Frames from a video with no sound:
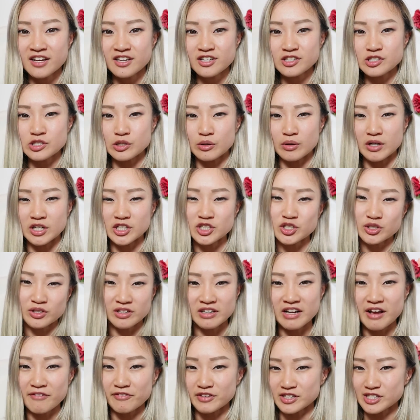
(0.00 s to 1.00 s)
so I
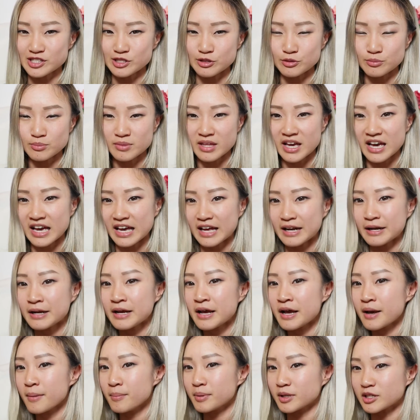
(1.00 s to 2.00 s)
shouldn't have assumed that,
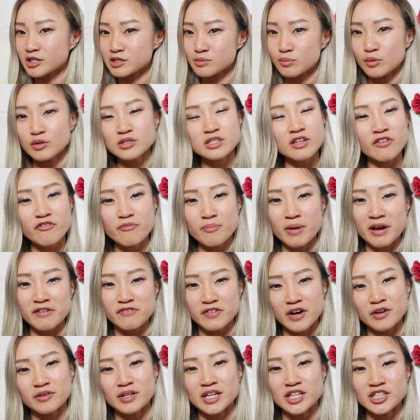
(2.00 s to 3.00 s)
because most of my
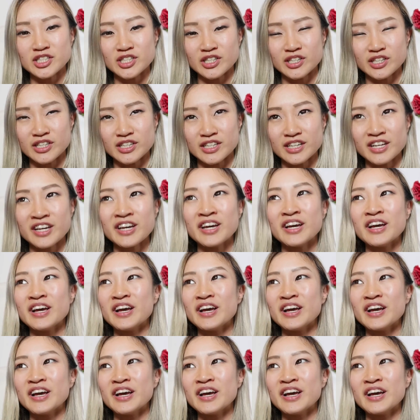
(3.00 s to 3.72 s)
foundation